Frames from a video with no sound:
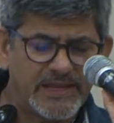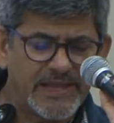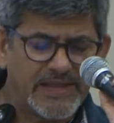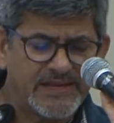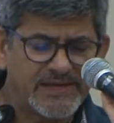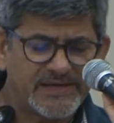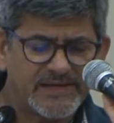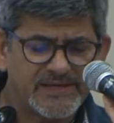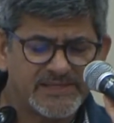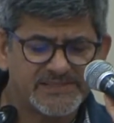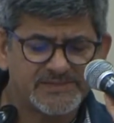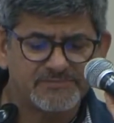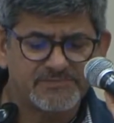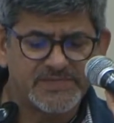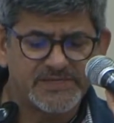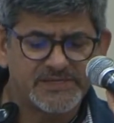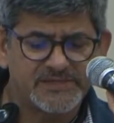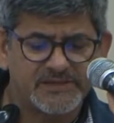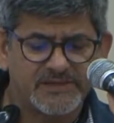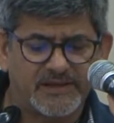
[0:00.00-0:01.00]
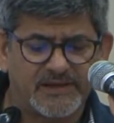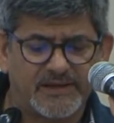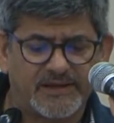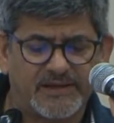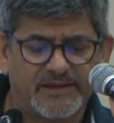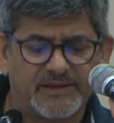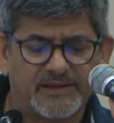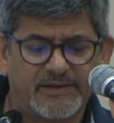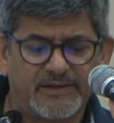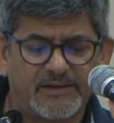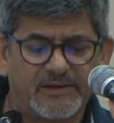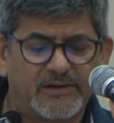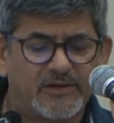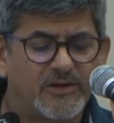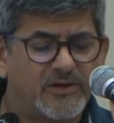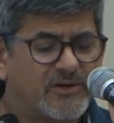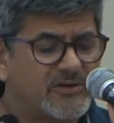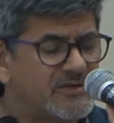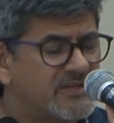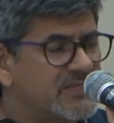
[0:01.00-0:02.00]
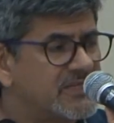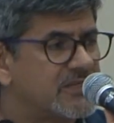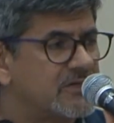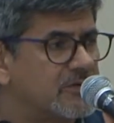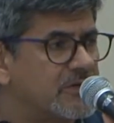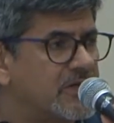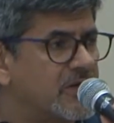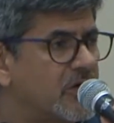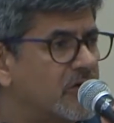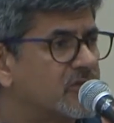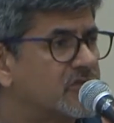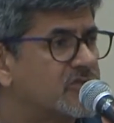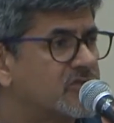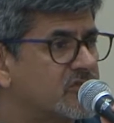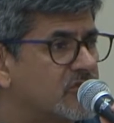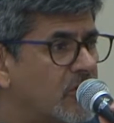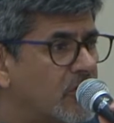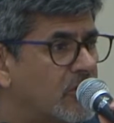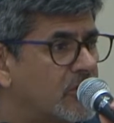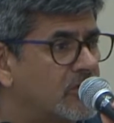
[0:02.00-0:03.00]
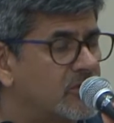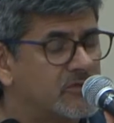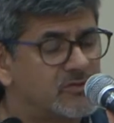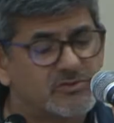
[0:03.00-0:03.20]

LRS means Learning Record Store.